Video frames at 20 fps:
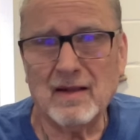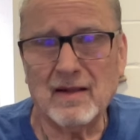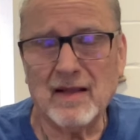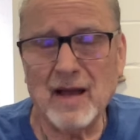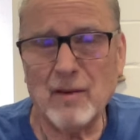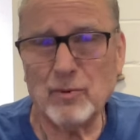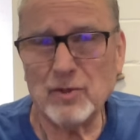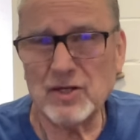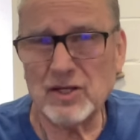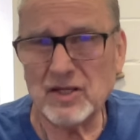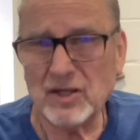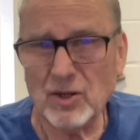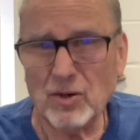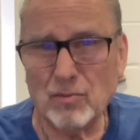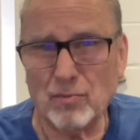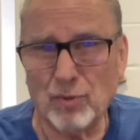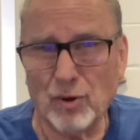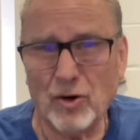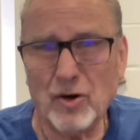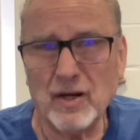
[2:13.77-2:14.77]
that was still
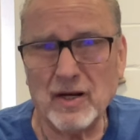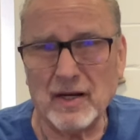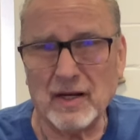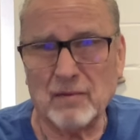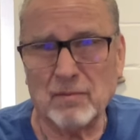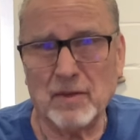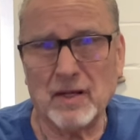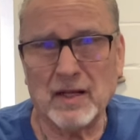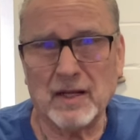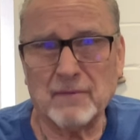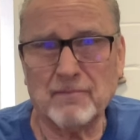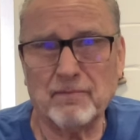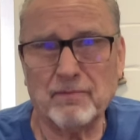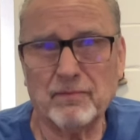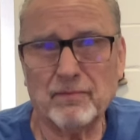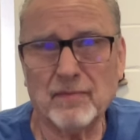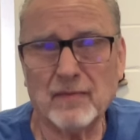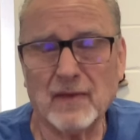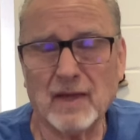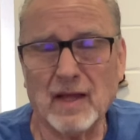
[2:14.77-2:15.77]
burning in me.
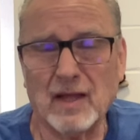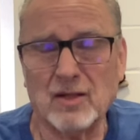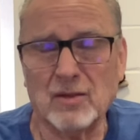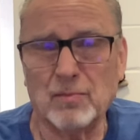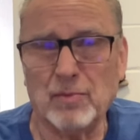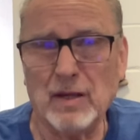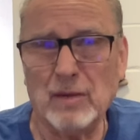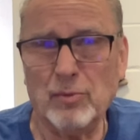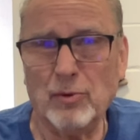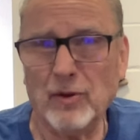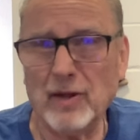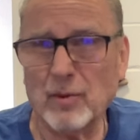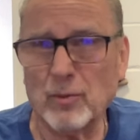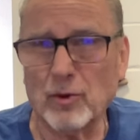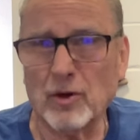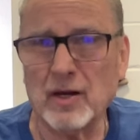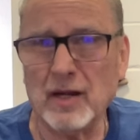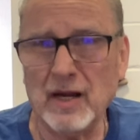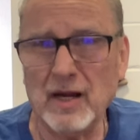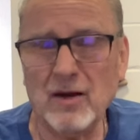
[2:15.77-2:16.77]
And the people that
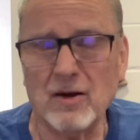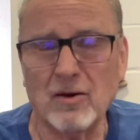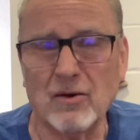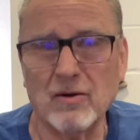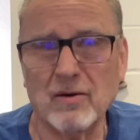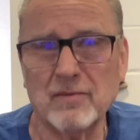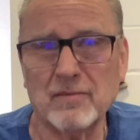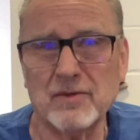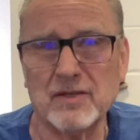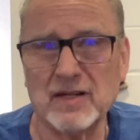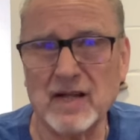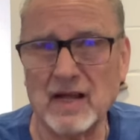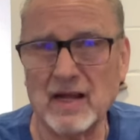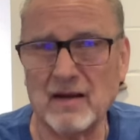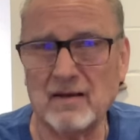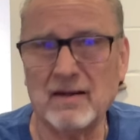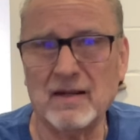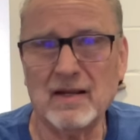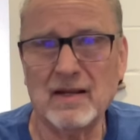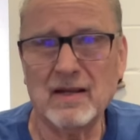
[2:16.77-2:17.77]
were here
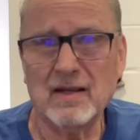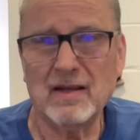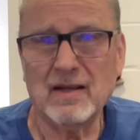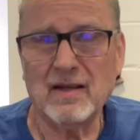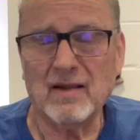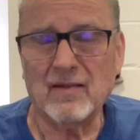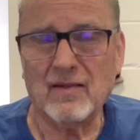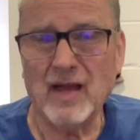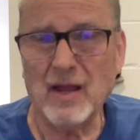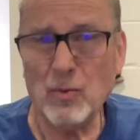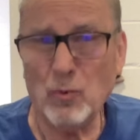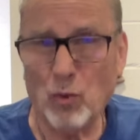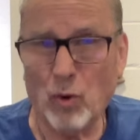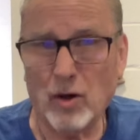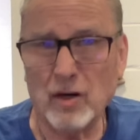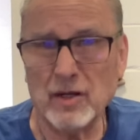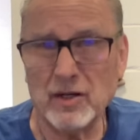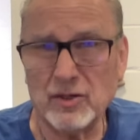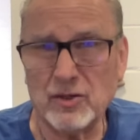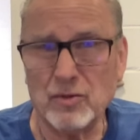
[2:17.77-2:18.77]
said they
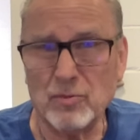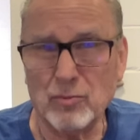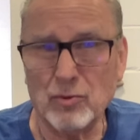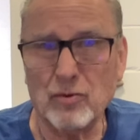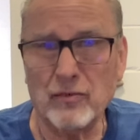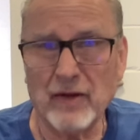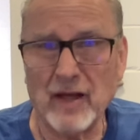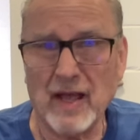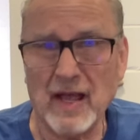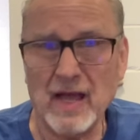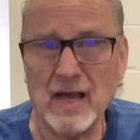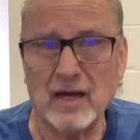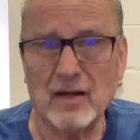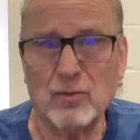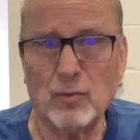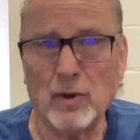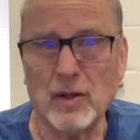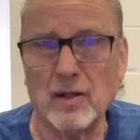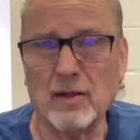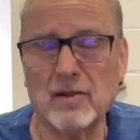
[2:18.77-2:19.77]
wanted to move ahead
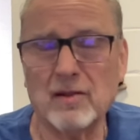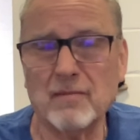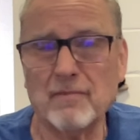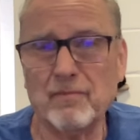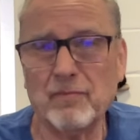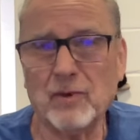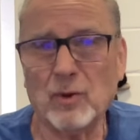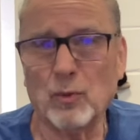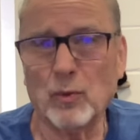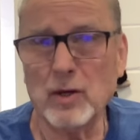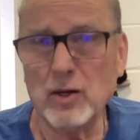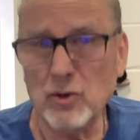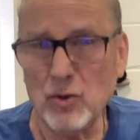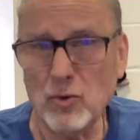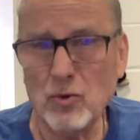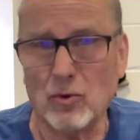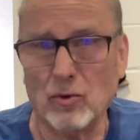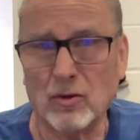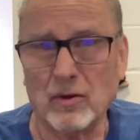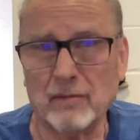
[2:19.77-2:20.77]
with
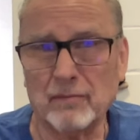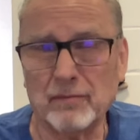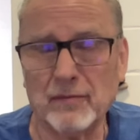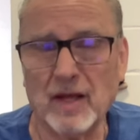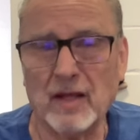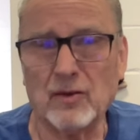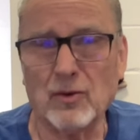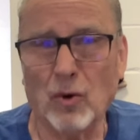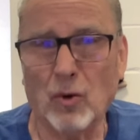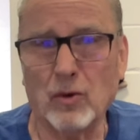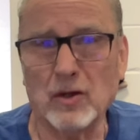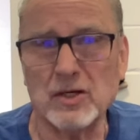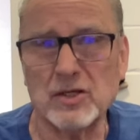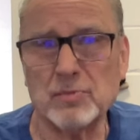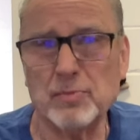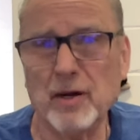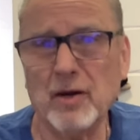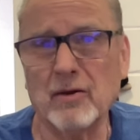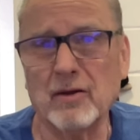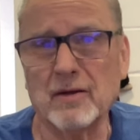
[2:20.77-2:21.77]
renewal and the Holy
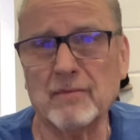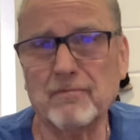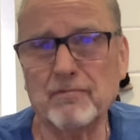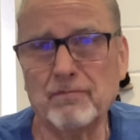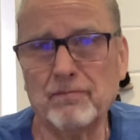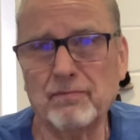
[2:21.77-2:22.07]
Spirit.